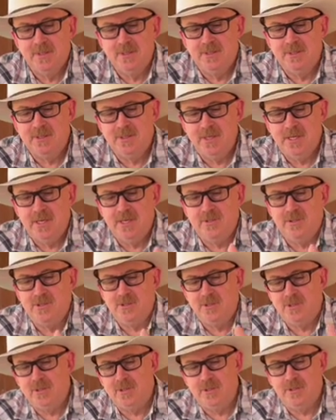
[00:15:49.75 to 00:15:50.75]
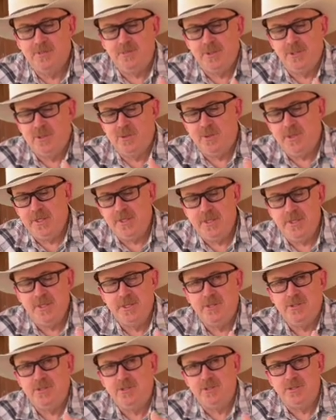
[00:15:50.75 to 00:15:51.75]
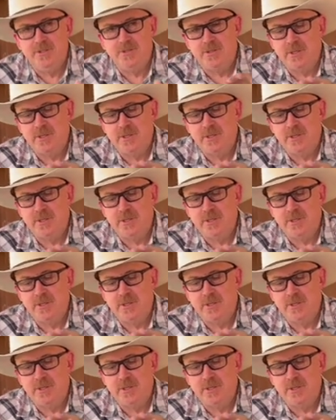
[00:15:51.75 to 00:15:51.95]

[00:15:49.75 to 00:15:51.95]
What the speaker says: So now it's between these two.